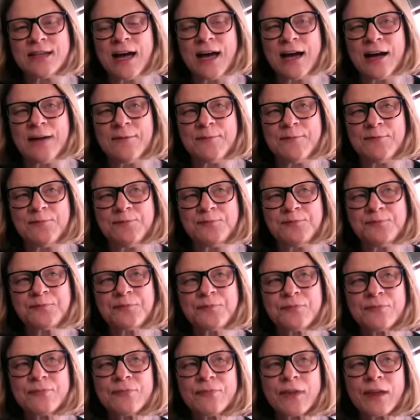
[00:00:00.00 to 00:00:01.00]
Um,
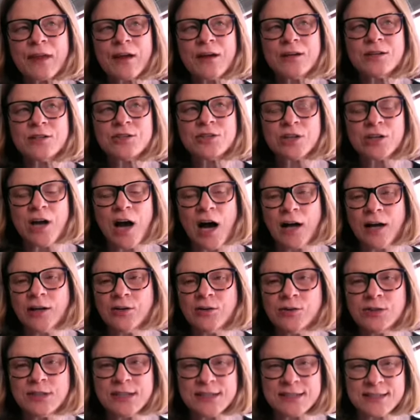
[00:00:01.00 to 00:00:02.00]

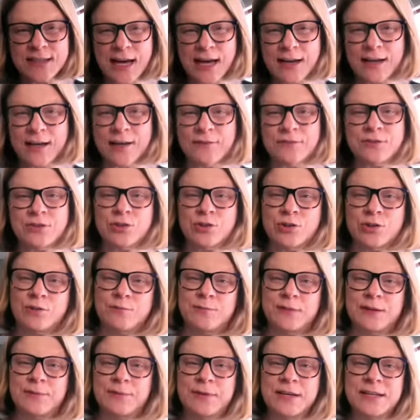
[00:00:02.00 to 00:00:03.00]
Chicago does not have
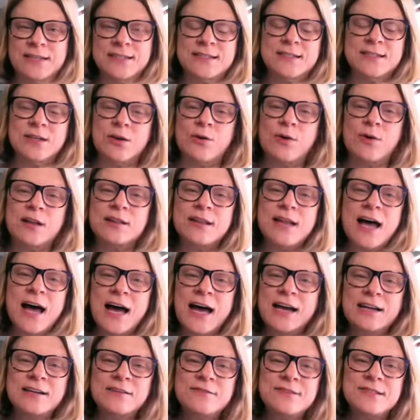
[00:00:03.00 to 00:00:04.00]
term limits. So a
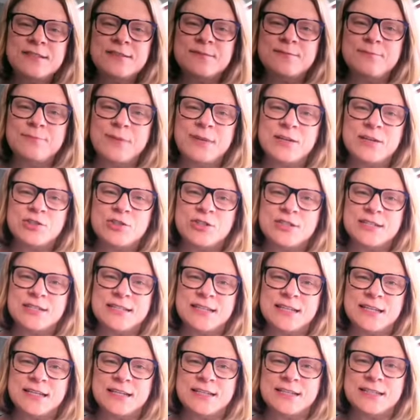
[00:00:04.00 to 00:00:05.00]
lot of major
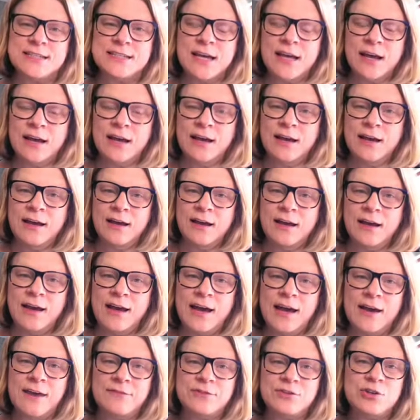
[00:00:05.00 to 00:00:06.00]
cities
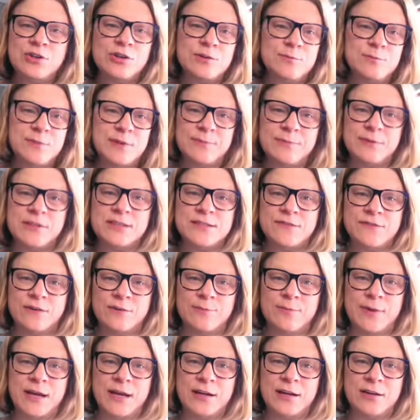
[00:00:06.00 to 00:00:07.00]
have term limits for
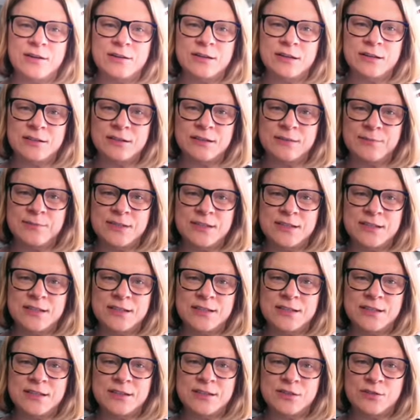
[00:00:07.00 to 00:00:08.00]
mayor. They're
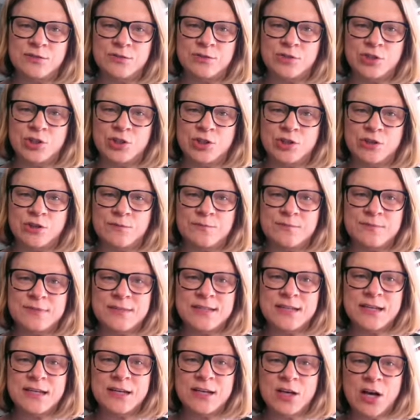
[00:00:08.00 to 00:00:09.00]
limited to two
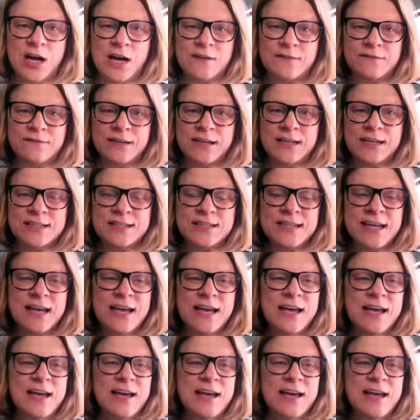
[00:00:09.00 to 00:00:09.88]
terms in office.